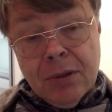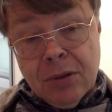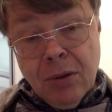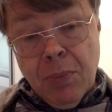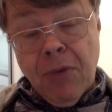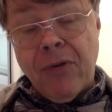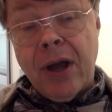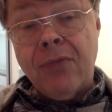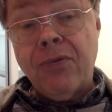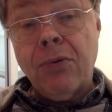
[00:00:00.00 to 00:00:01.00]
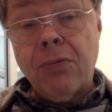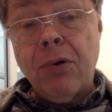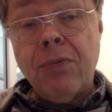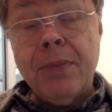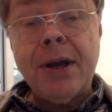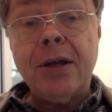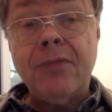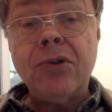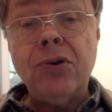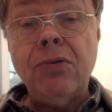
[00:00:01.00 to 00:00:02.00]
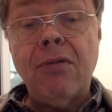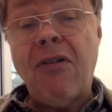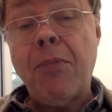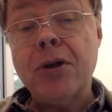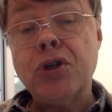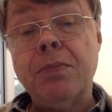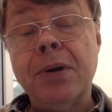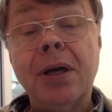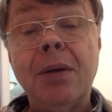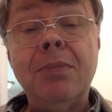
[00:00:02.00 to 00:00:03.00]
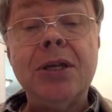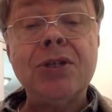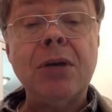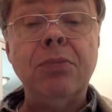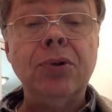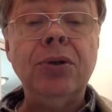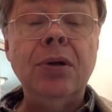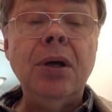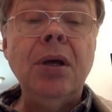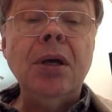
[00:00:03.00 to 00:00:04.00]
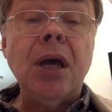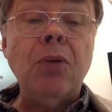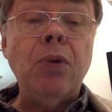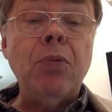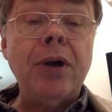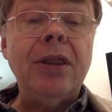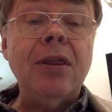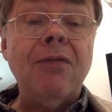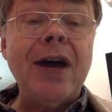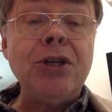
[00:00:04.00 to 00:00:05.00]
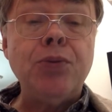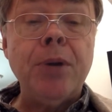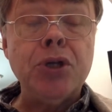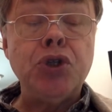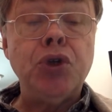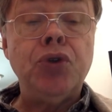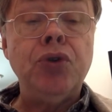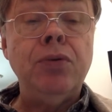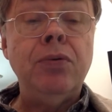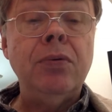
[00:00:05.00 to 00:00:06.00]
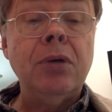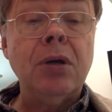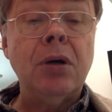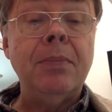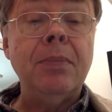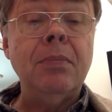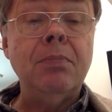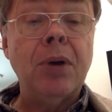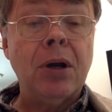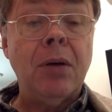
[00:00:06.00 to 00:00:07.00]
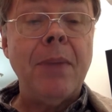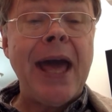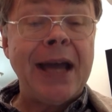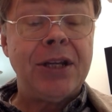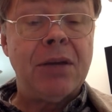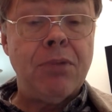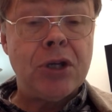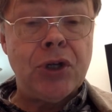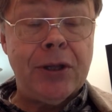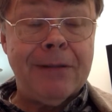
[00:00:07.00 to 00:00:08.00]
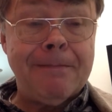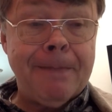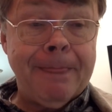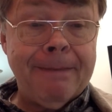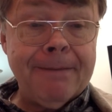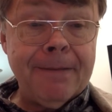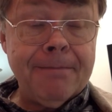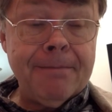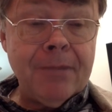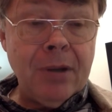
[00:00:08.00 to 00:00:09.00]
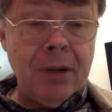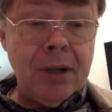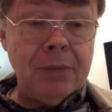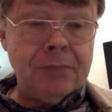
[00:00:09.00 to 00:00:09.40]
to provide for what we might have to do if a president became disabled and we wanted the vice president to become acting president. All right.